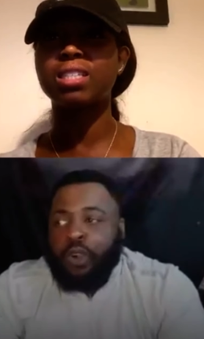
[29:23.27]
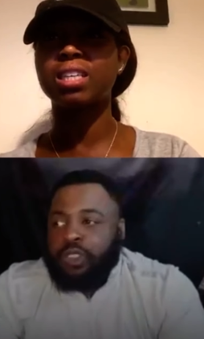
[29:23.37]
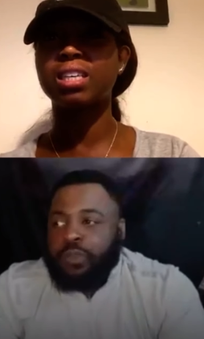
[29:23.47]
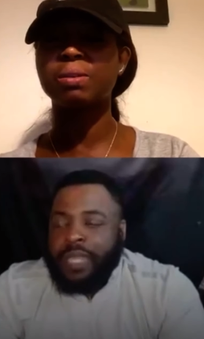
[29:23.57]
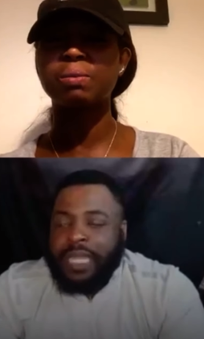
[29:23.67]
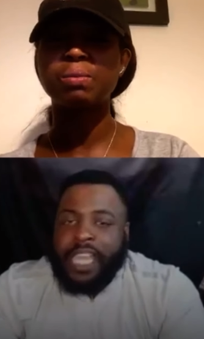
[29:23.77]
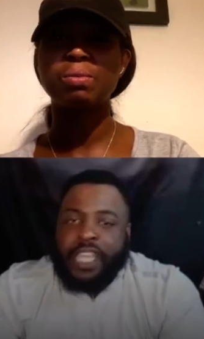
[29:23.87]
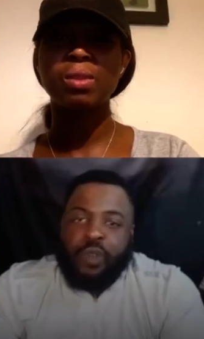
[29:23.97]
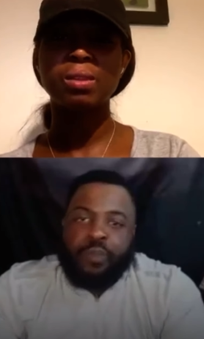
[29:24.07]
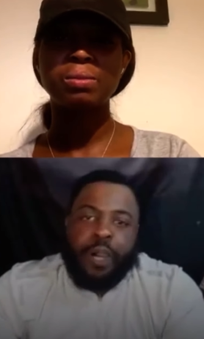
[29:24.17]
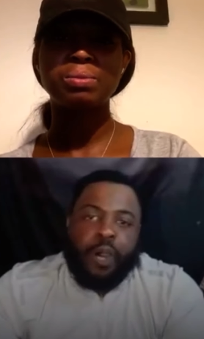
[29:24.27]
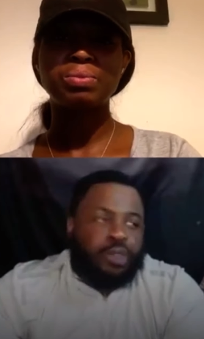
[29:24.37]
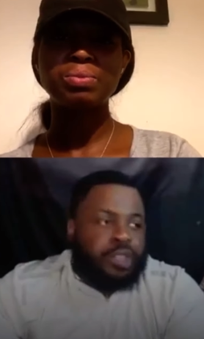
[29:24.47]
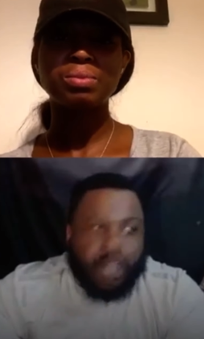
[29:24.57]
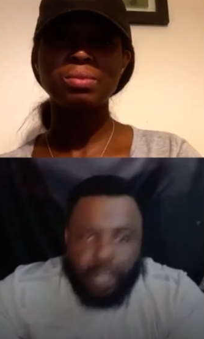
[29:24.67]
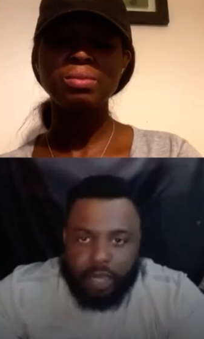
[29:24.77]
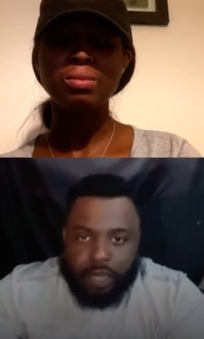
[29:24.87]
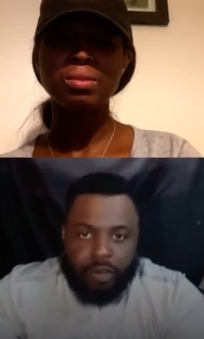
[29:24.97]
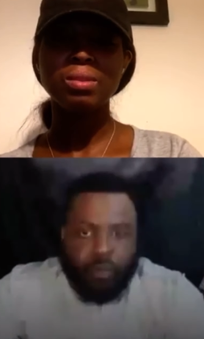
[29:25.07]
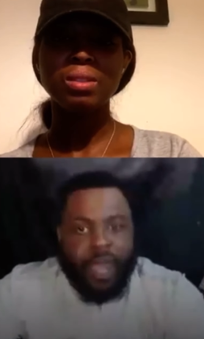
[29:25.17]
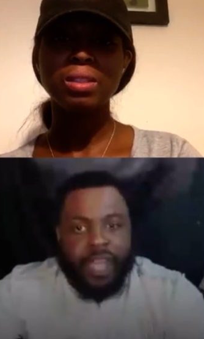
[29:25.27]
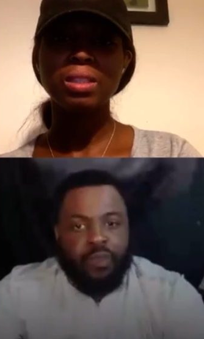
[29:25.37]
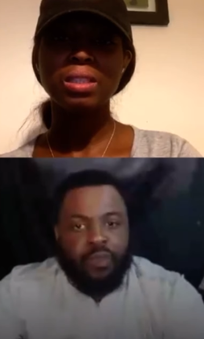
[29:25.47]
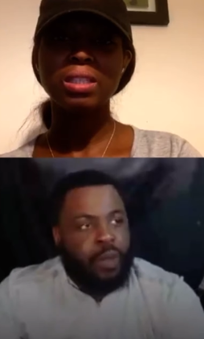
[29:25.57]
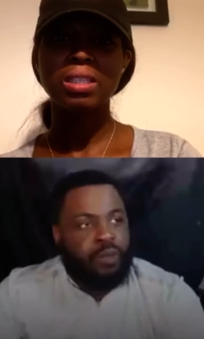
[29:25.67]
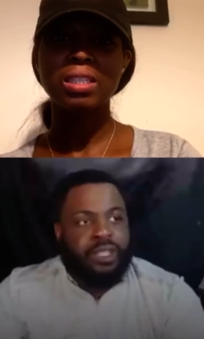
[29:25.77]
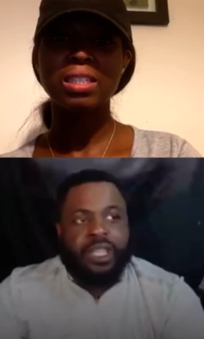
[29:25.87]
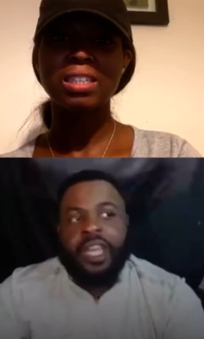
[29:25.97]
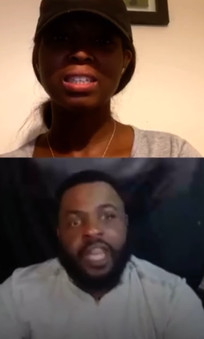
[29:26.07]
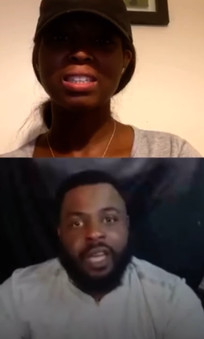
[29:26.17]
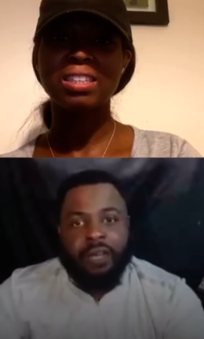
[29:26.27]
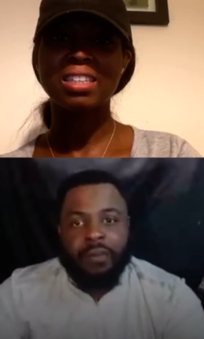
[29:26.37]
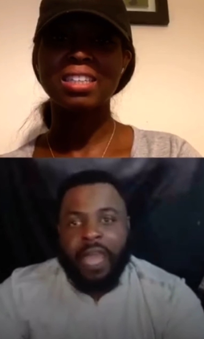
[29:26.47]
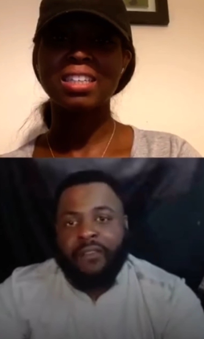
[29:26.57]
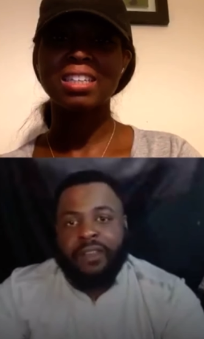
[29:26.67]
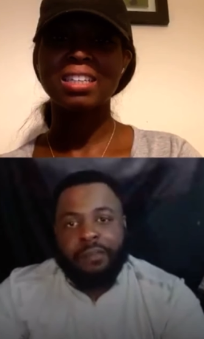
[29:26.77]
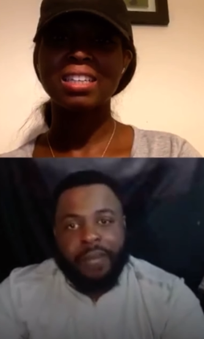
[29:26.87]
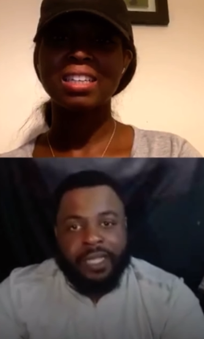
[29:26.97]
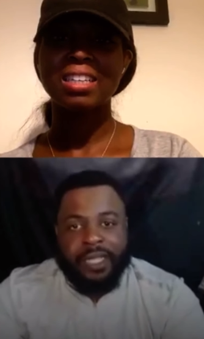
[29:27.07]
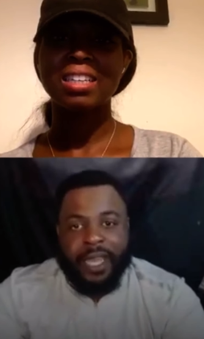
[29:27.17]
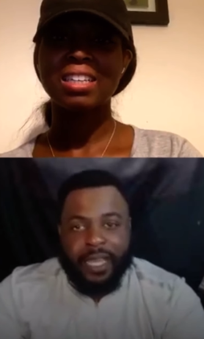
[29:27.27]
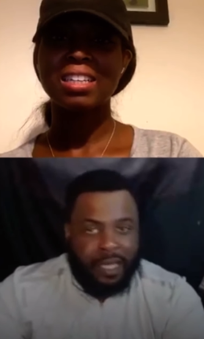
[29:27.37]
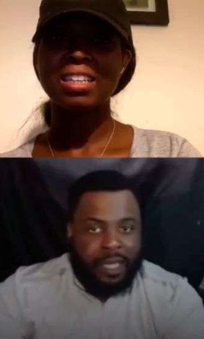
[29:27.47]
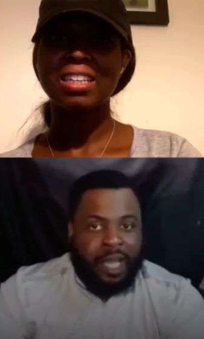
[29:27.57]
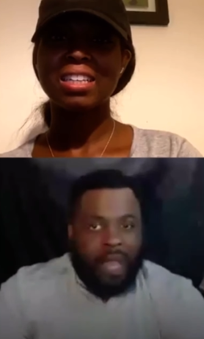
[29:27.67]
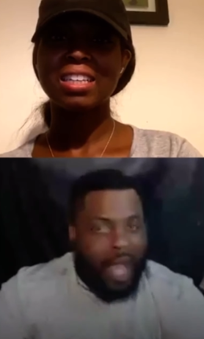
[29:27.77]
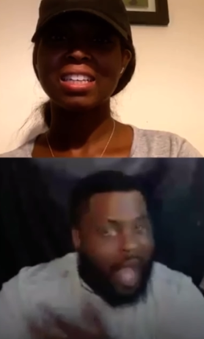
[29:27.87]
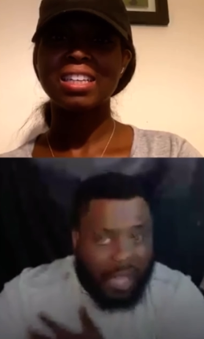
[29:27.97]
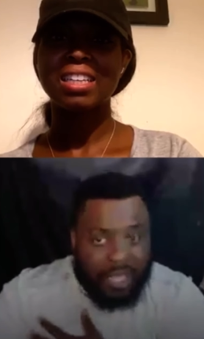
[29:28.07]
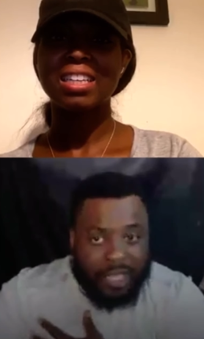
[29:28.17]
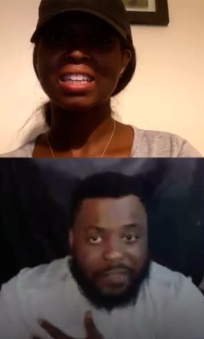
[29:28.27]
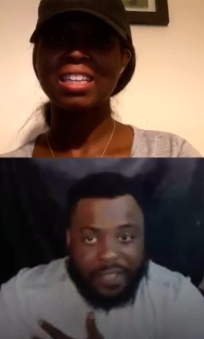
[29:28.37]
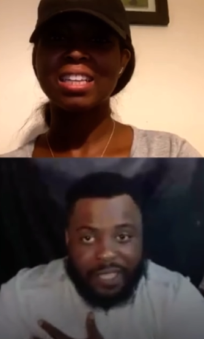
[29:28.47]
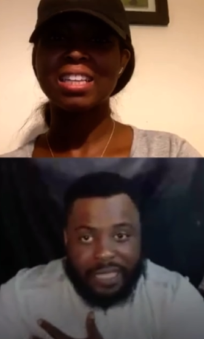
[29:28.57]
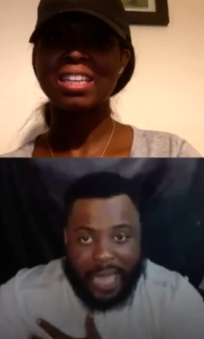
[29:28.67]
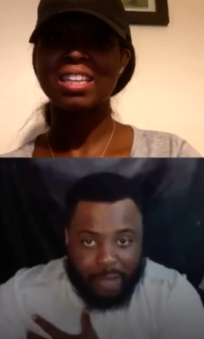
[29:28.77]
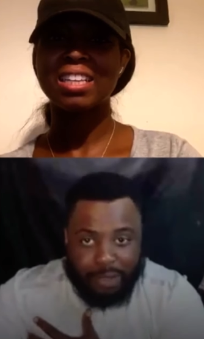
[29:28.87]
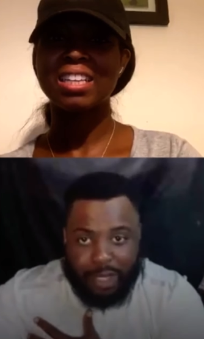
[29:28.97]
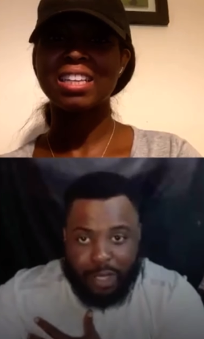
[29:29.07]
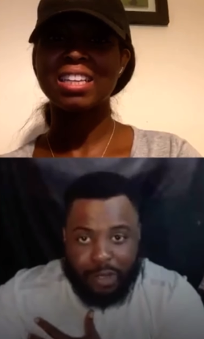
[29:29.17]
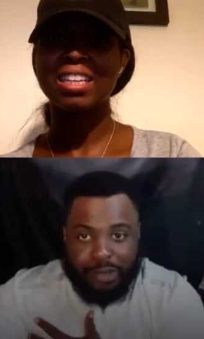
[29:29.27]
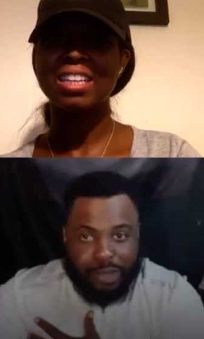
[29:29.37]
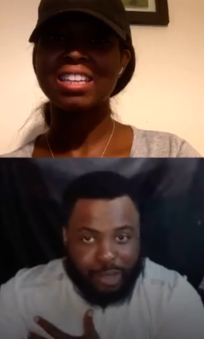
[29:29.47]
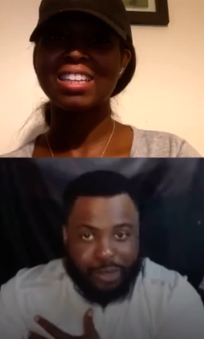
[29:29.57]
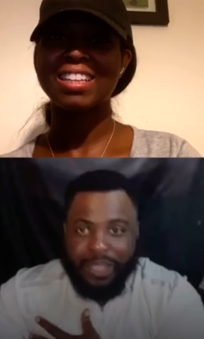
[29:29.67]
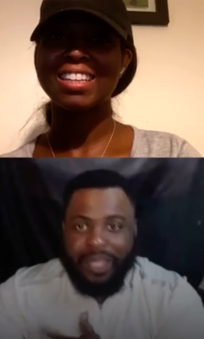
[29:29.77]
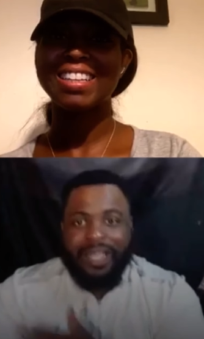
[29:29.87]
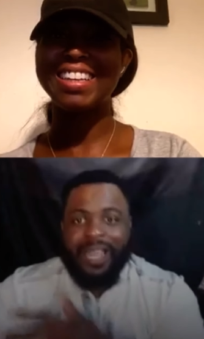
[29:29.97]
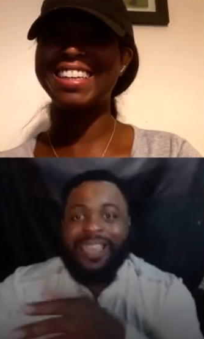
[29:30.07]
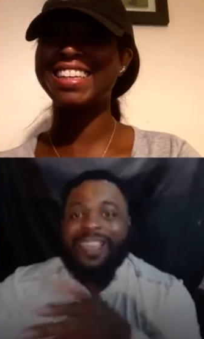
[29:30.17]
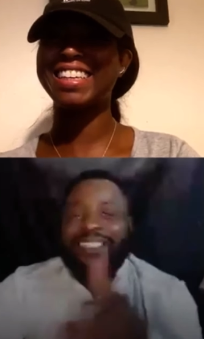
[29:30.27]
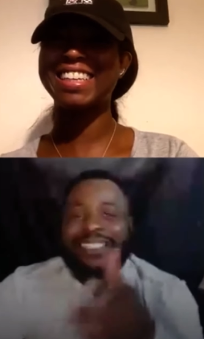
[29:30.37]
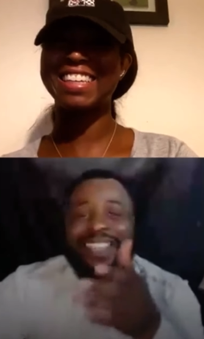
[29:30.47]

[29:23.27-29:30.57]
Speaker 1: was post me like you post her. Why you posted him every Monday? I live in this household too. Like it's